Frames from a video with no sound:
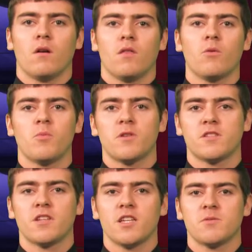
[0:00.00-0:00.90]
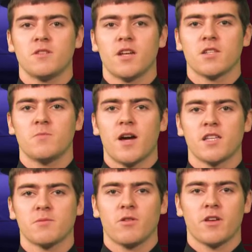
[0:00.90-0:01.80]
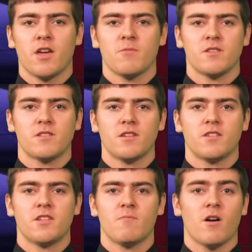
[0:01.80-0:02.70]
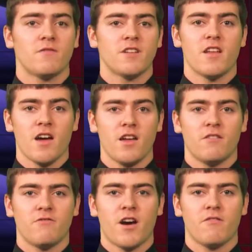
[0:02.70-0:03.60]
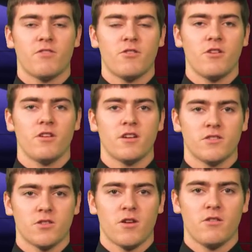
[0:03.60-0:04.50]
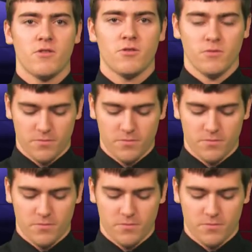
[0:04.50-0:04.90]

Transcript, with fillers: The William Penn Statesman next basketball game is set to tip off tonight at 5.30 against Grandview.